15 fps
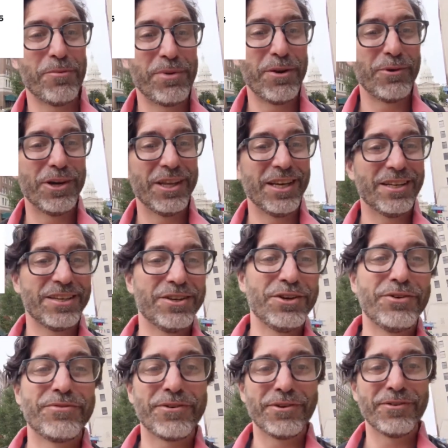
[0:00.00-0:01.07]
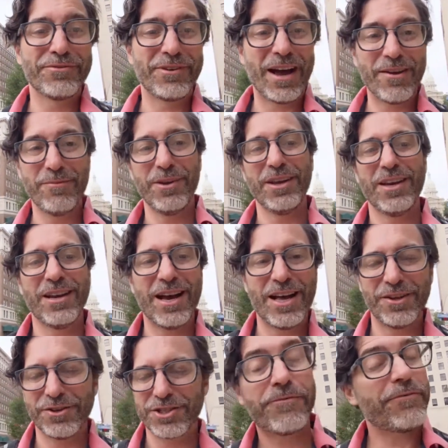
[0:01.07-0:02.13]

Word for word: be willing to do for five million dollars.